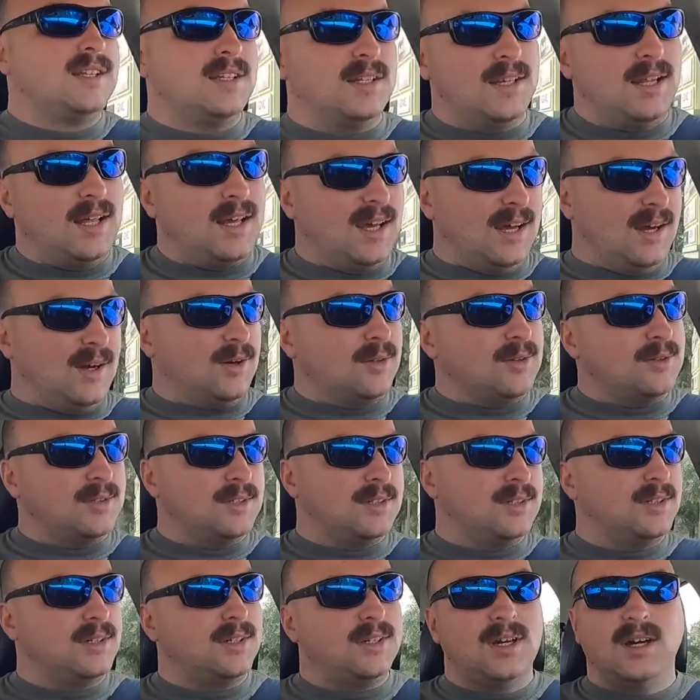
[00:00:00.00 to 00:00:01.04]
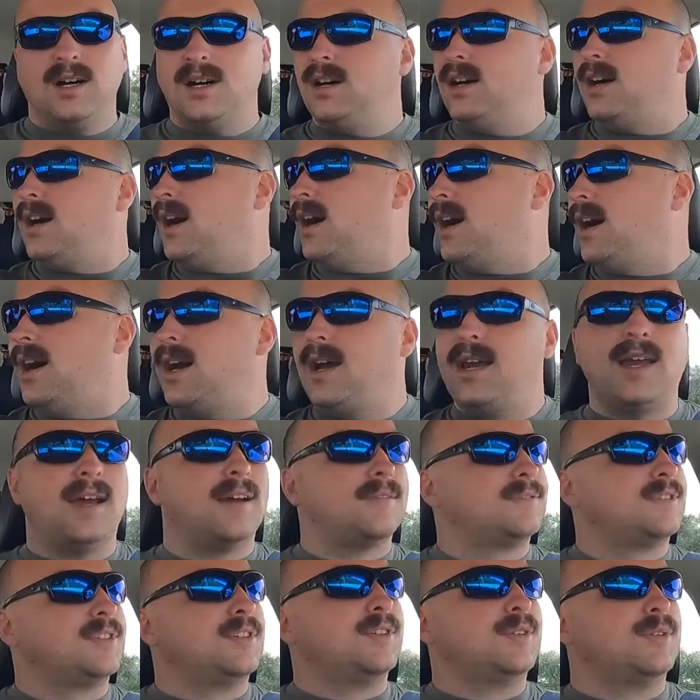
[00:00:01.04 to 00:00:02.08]
Now I
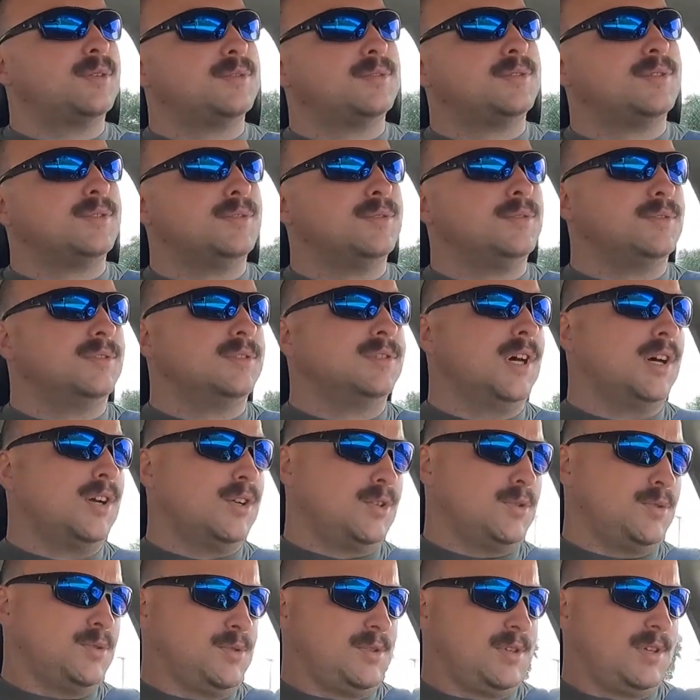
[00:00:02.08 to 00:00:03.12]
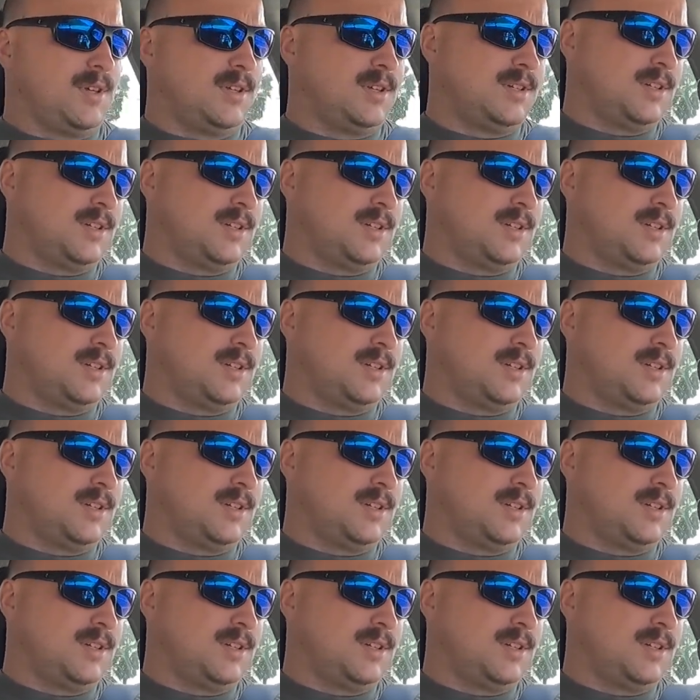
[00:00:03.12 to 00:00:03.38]
have to go to Lowe's